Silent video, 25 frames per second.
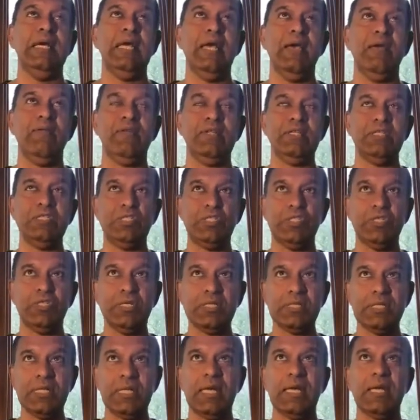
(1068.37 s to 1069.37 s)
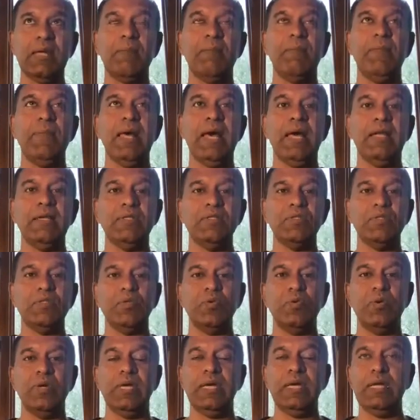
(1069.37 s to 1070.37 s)
If it is just like a bland
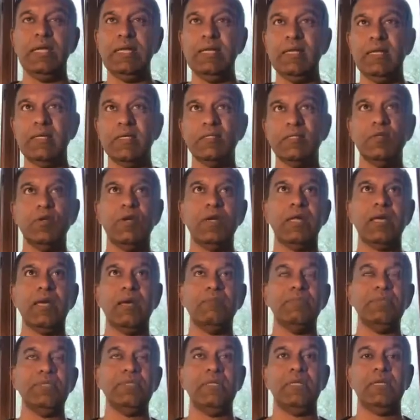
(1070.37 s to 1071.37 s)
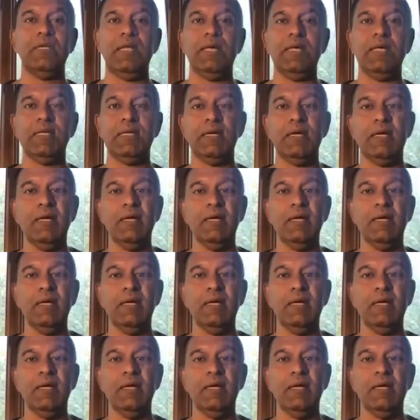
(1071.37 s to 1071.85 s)
story and it does not capture the data,